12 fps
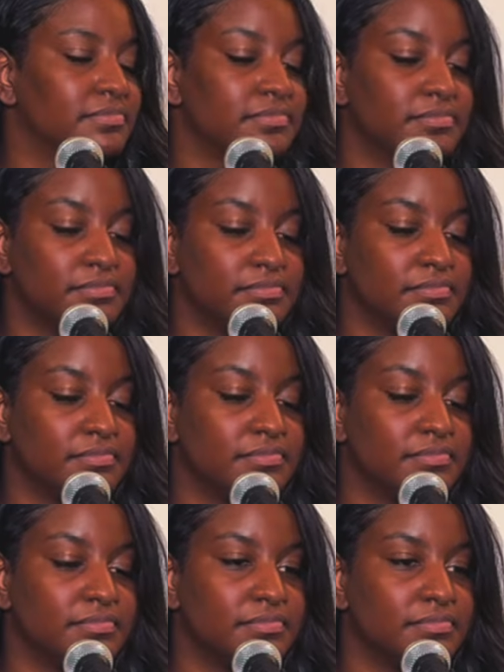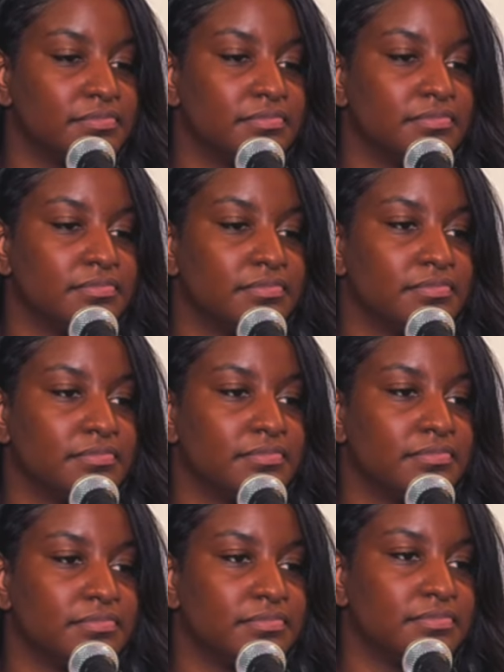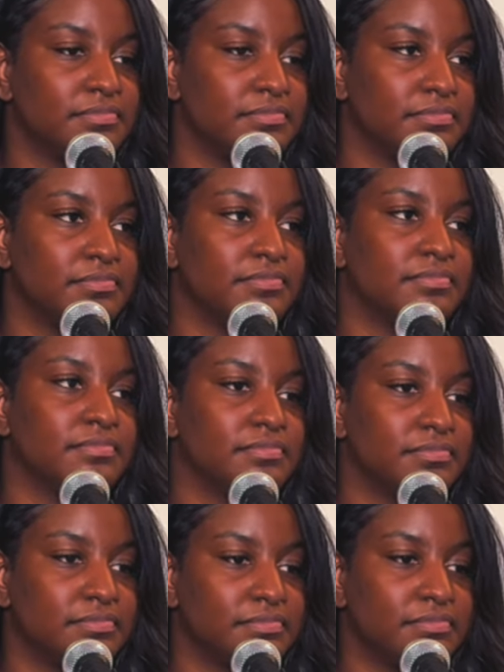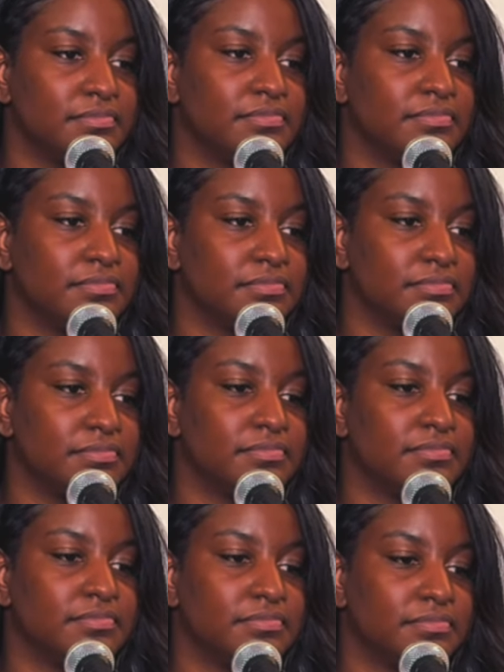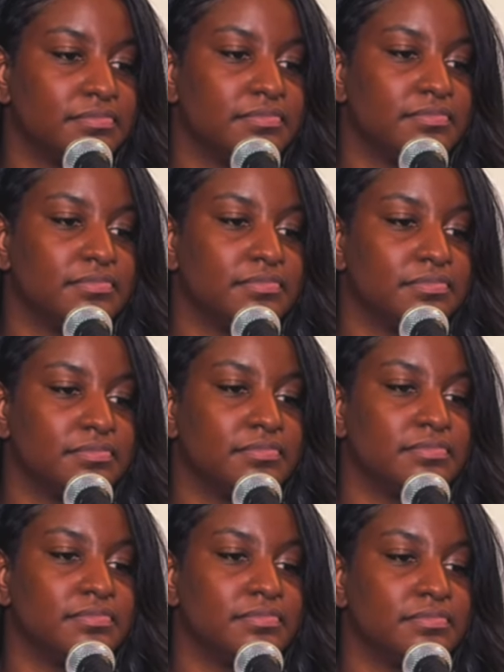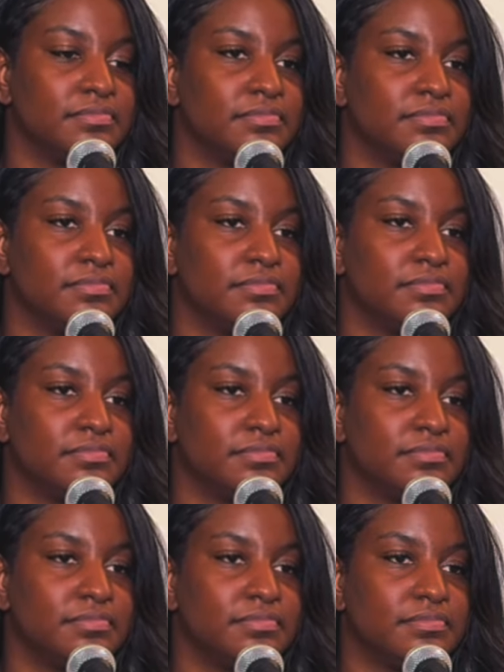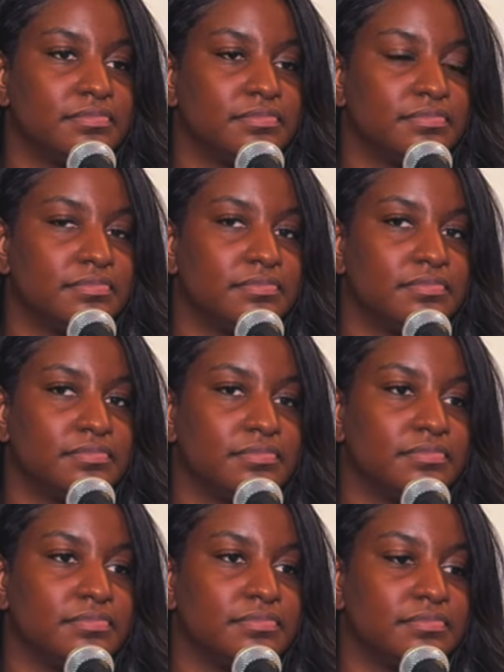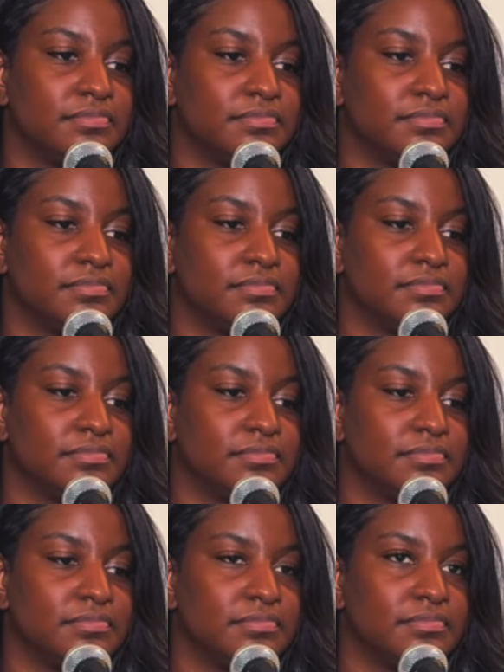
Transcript: (silent)